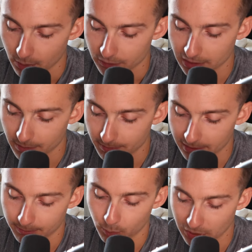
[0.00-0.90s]
See the
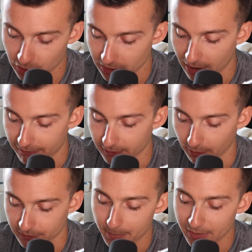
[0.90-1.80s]
bid we just got
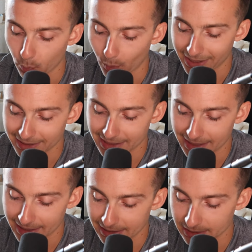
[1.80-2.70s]
filled. It's bid one
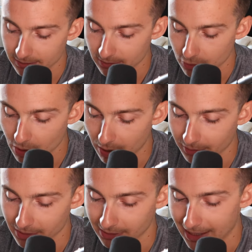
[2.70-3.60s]
ninety-nine, two
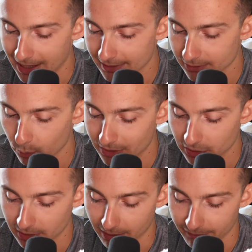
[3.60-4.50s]
dollars on the ask. We
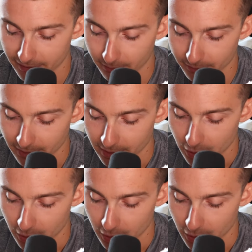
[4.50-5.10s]
just got filled.